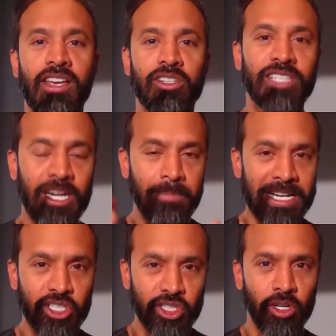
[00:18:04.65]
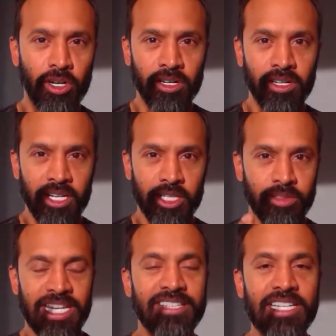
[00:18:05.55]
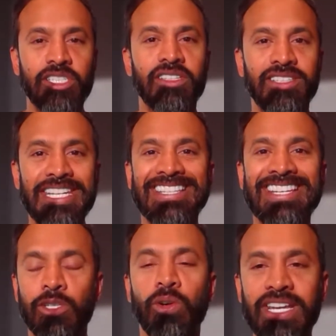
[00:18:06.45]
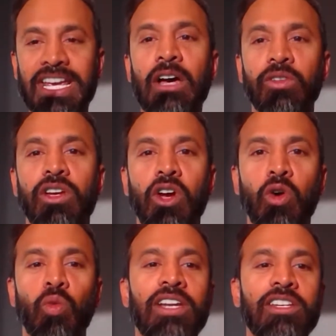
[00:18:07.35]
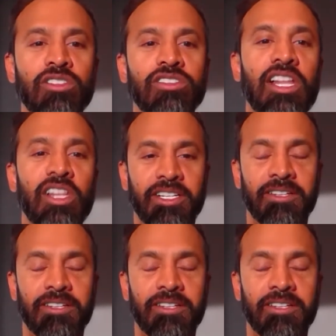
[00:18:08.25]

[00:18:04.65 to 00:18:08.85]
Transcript: You got to make sure you take that into account when you're selling,